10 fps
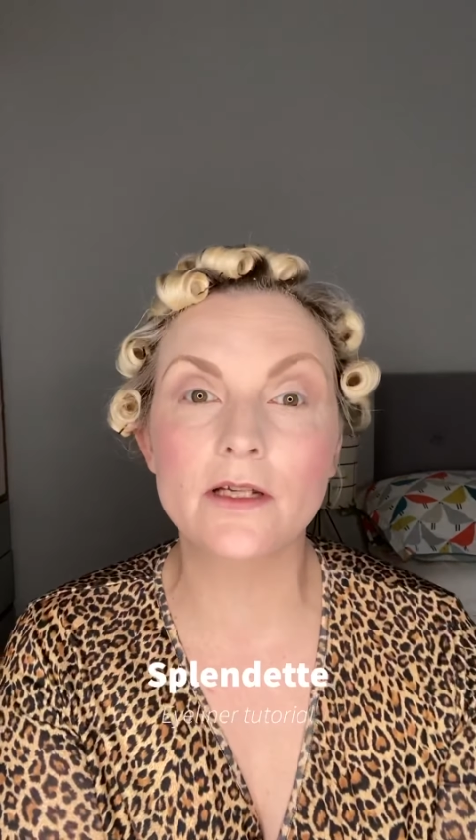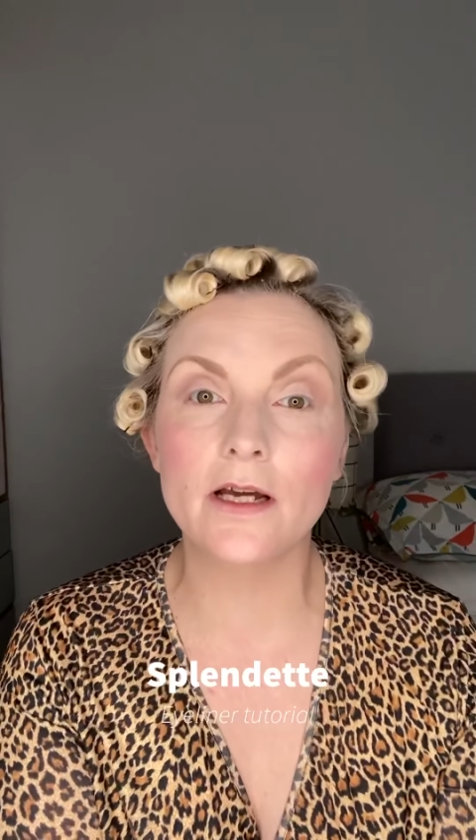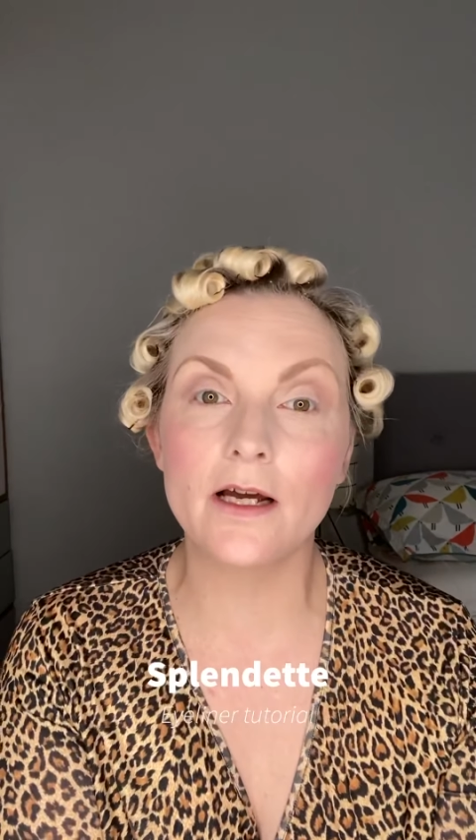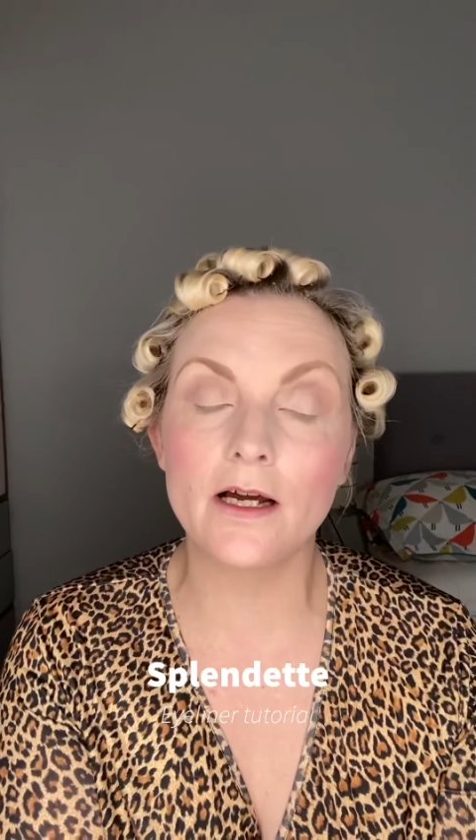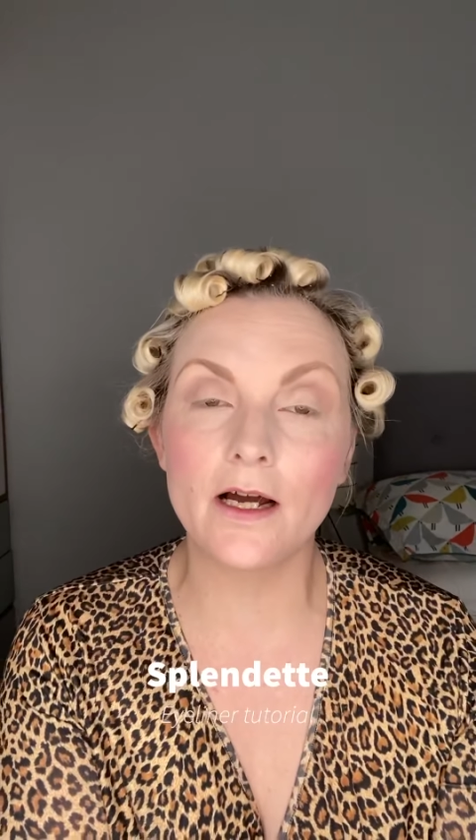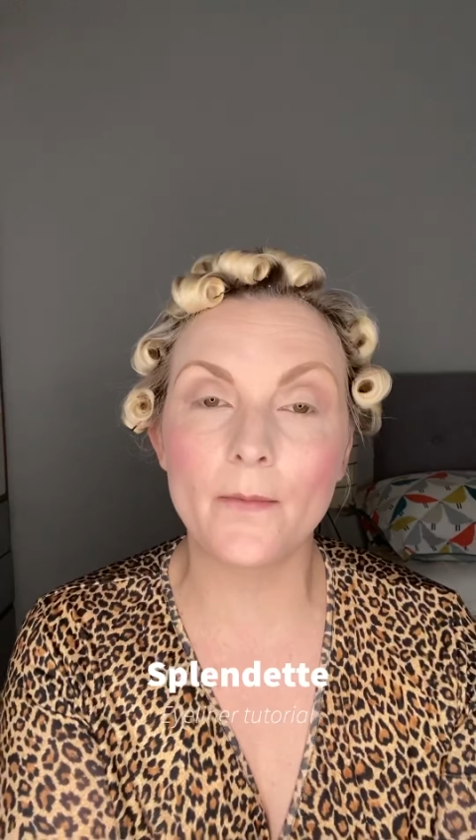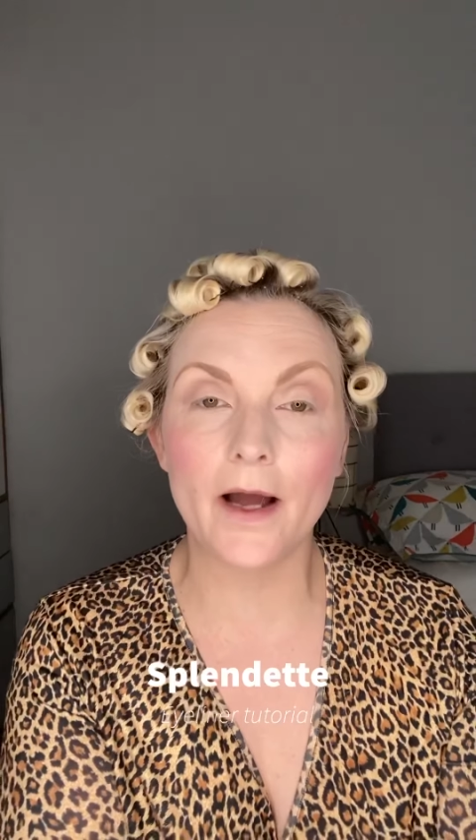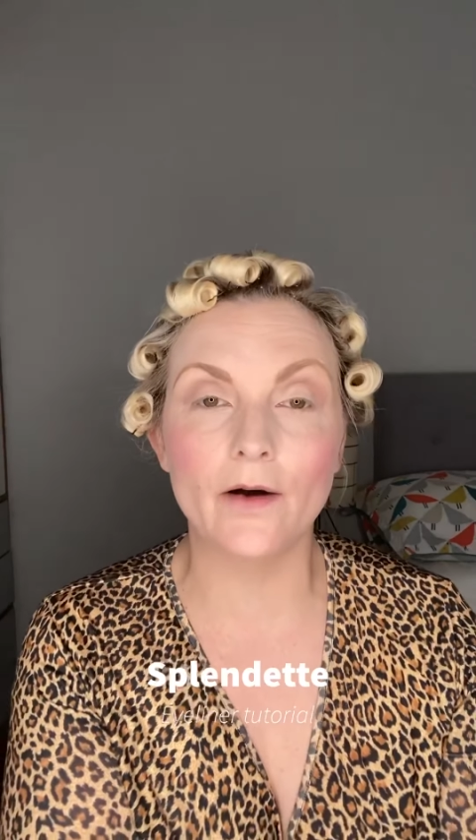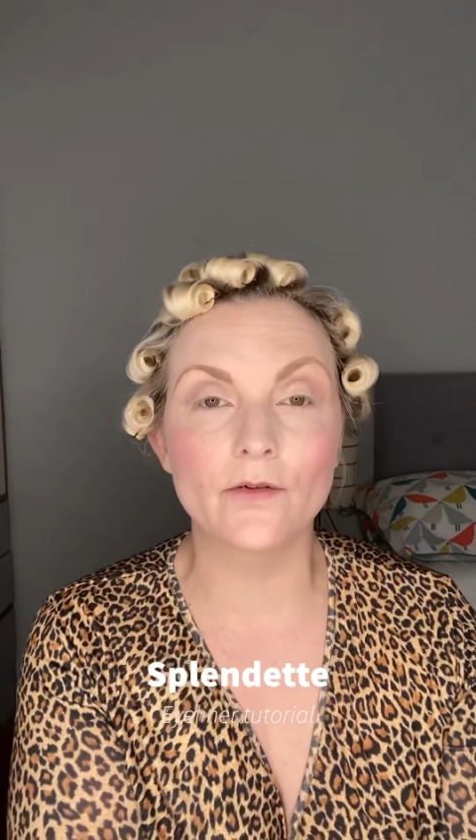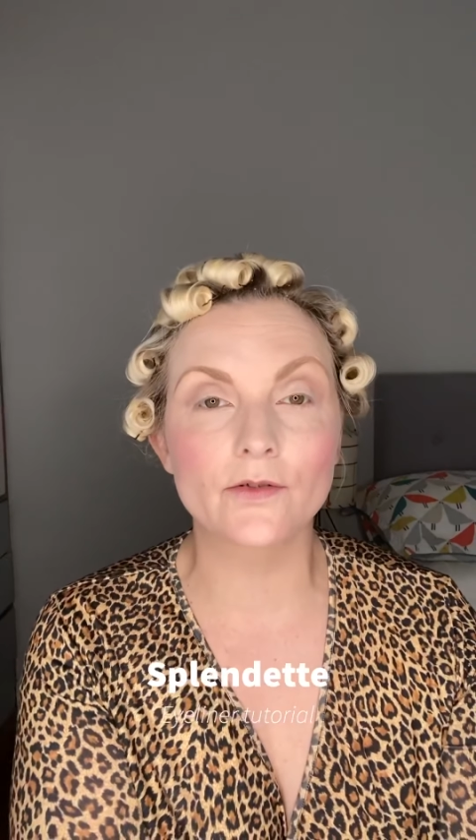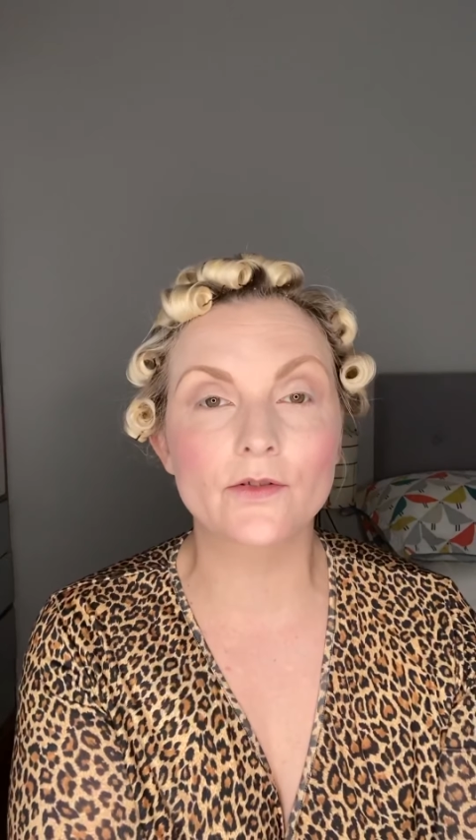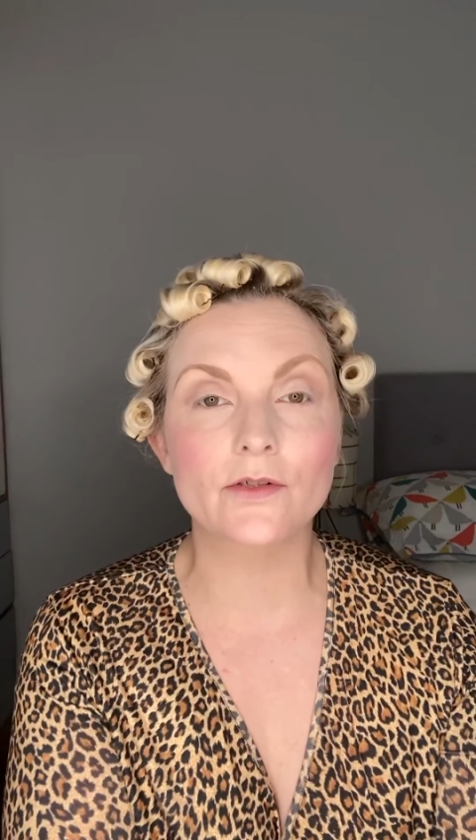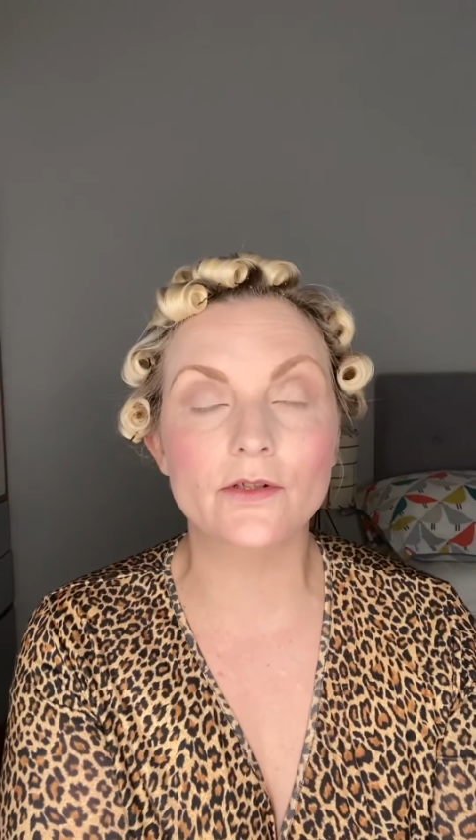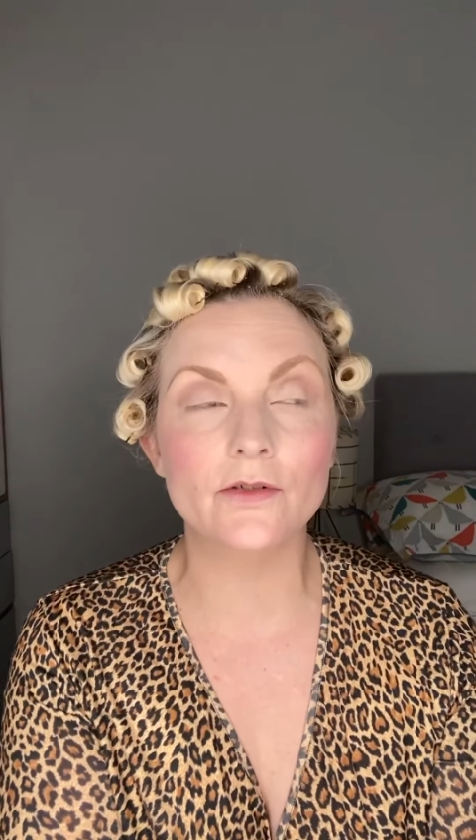about